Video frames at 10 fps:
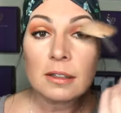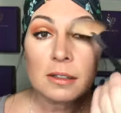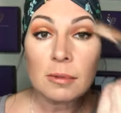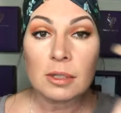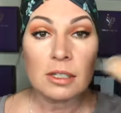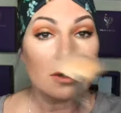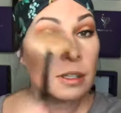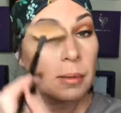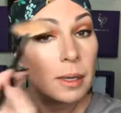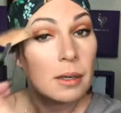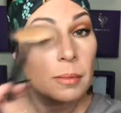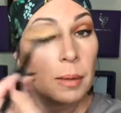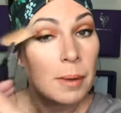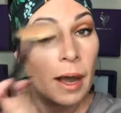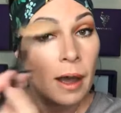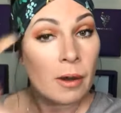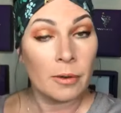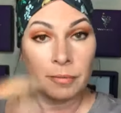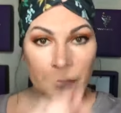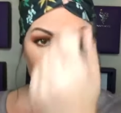So I'm just going to do a little bit under my brow.